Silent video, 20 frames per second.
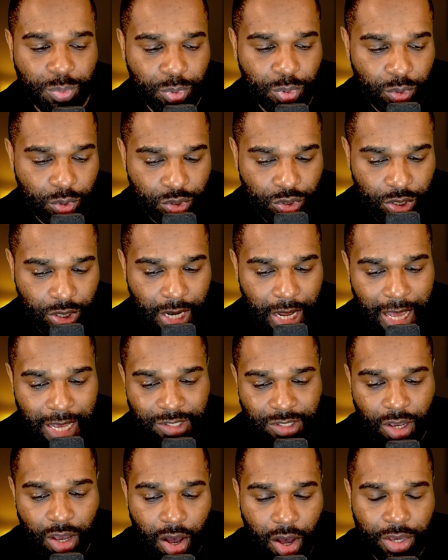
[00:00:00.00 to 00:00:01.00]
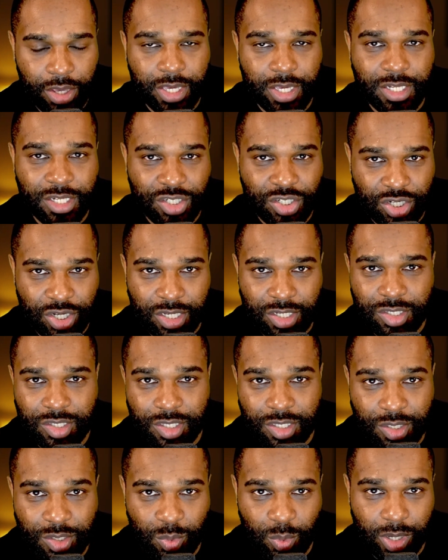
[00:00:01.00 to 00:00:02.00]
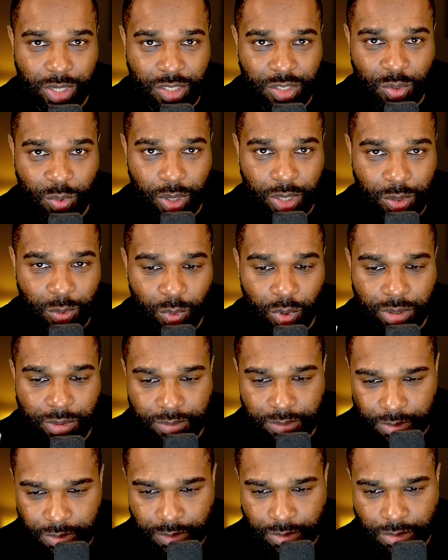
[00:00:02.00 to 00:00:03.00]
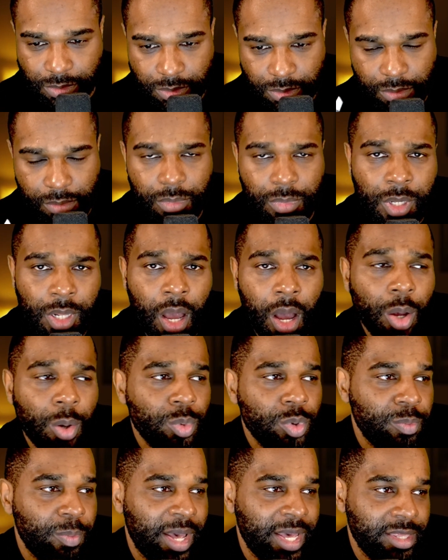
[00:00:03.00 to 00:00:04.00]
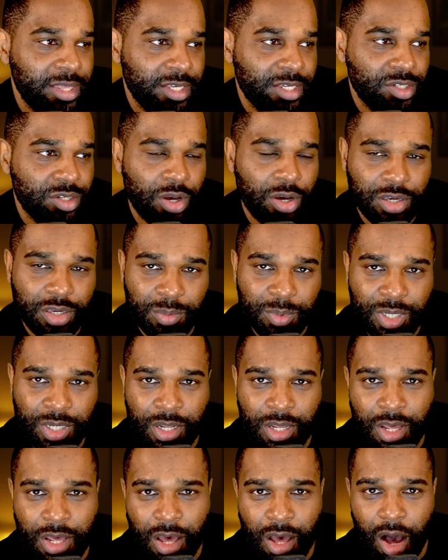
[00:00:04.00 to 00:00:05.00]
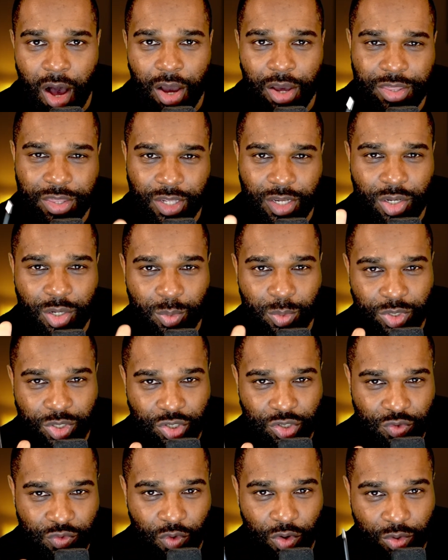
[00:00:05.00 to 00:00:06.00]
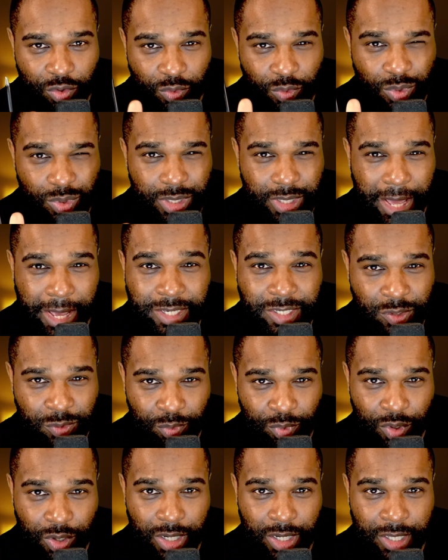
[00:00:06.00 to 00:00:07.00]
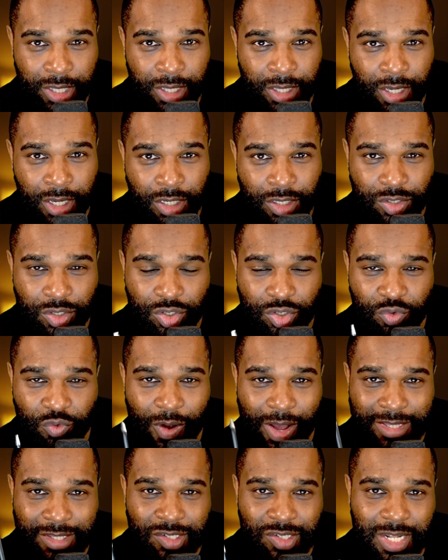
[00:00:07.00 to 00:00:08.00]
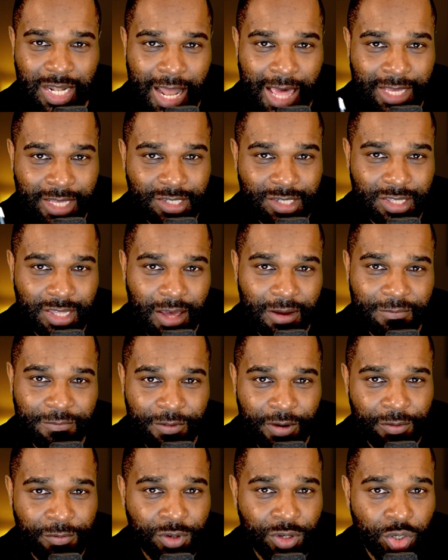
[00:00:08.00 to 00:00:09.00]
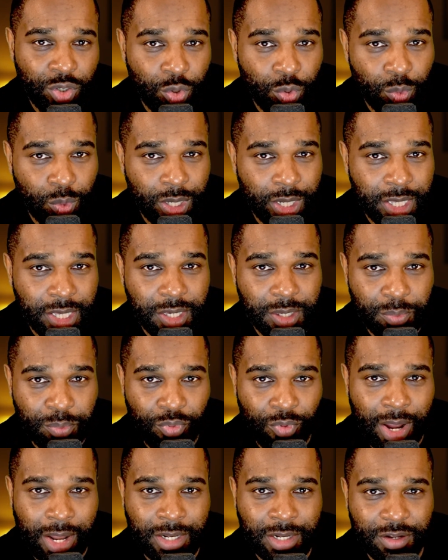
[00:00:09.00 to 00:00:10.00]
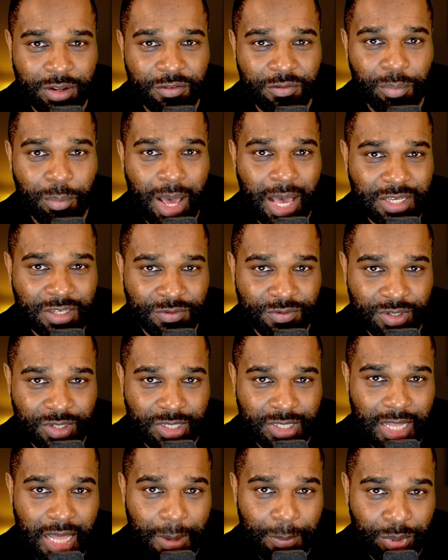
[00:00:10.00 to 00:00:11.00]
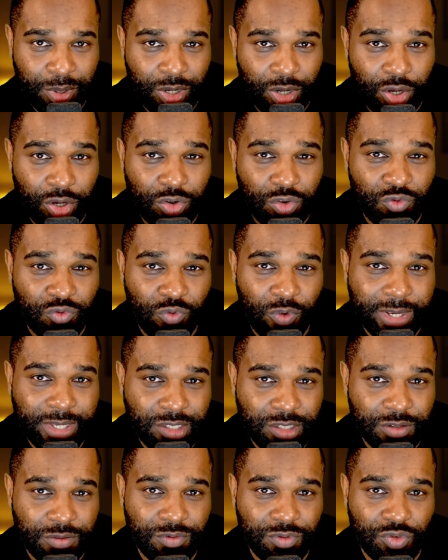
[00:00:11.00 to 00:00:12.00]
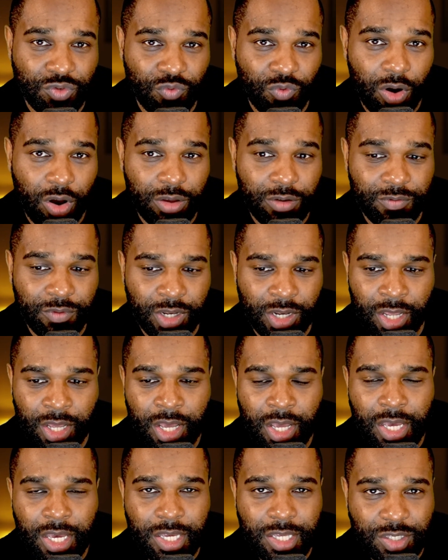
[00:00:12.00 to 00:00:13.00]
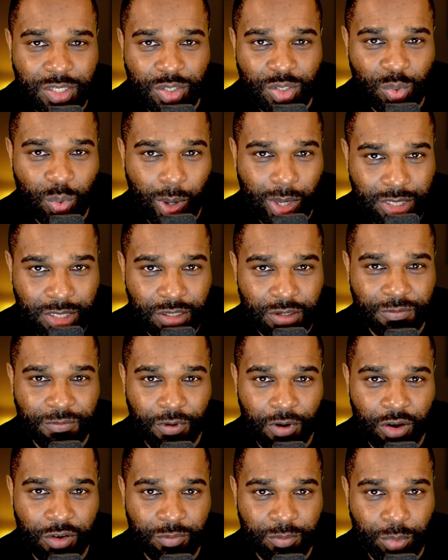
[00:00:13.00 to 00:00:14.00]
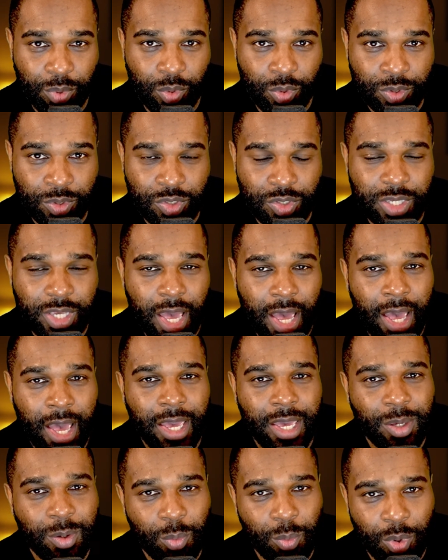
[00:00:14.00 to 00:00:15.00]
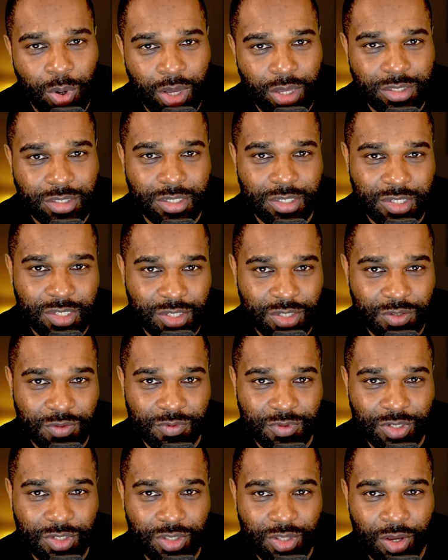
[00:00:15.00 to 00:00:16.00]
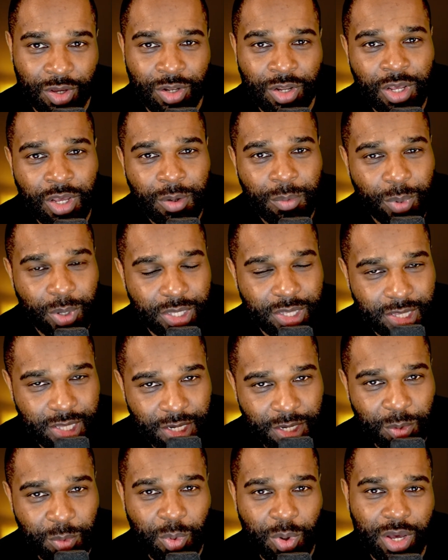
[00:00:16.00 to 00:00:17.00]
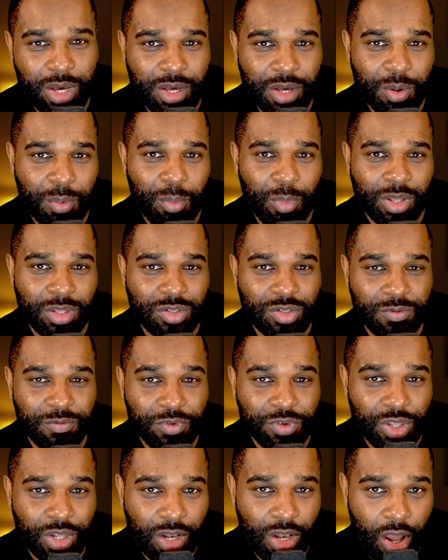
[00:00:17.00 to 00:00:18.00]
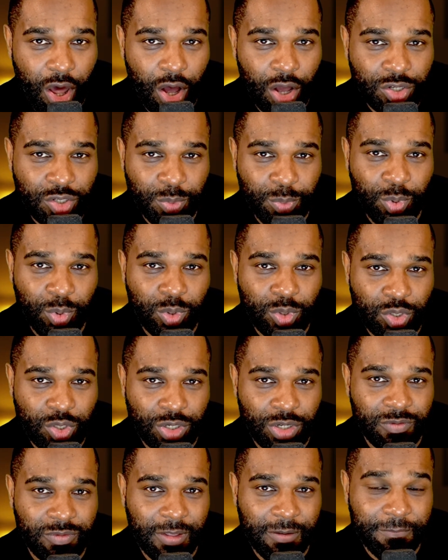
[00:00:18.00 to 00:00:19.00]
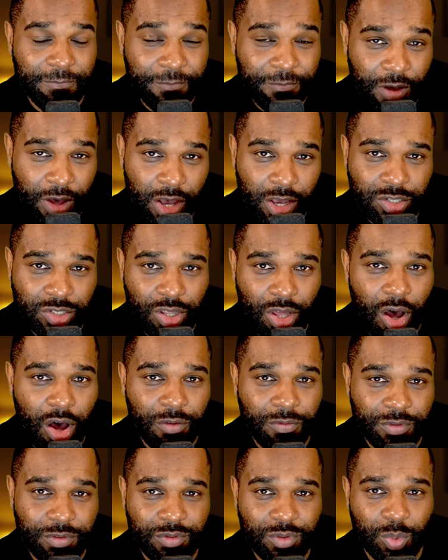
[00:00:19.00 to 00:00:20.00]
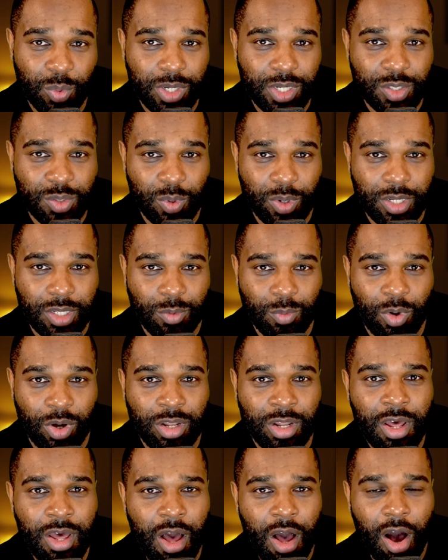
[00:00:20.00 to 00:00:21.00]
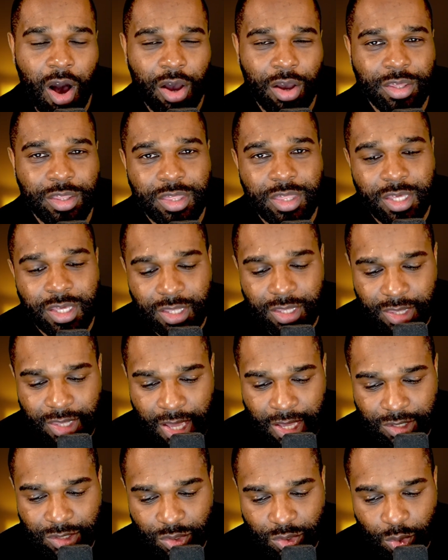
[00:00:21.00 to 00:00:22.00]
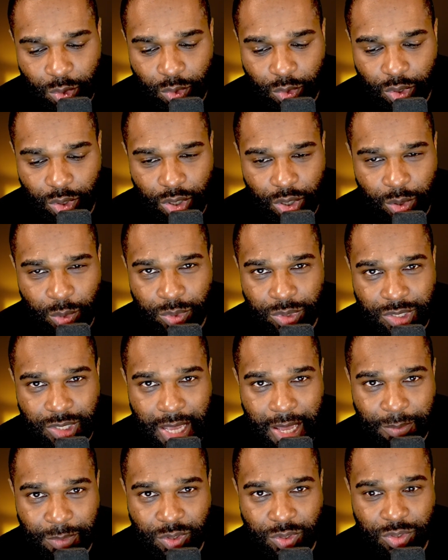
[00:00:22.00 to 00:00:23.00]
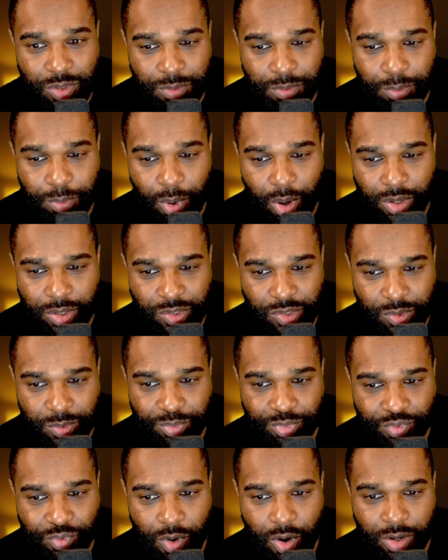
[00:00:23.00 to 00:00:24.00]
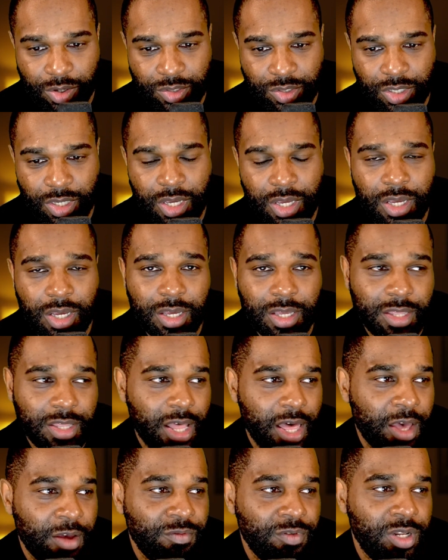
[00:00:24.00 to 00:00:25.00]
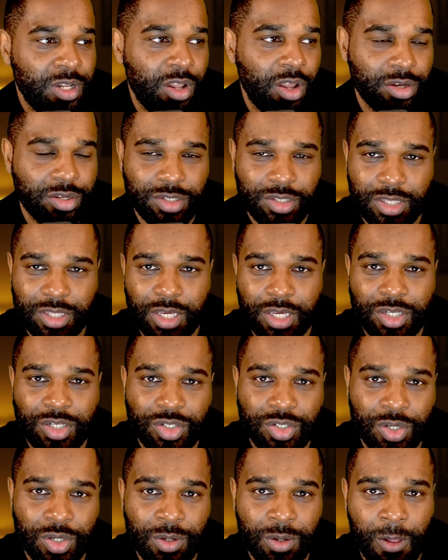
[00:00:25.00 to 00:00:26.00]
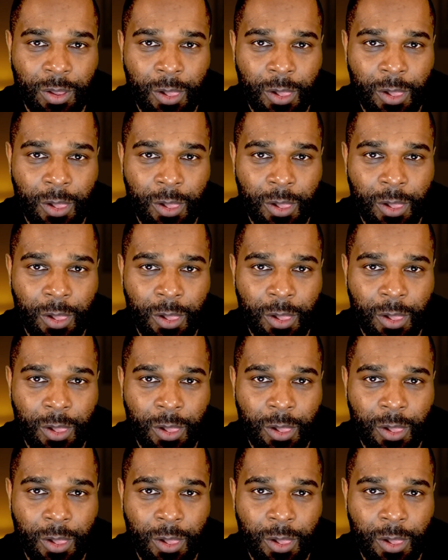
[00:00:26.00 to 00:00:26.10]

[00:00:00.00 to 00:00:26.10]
portion, as I ingested 2021. I would make this argument. I think Lewis struggled desperately to translate that very unique brand of Max Verstappen aggressive driving into 25 points. Yeah, it worked at Silverstone, but it didn't work at Monza for the large portion of that first half of 2021. I think that took Lewis Hamilton by surprise, and therein lies the issue.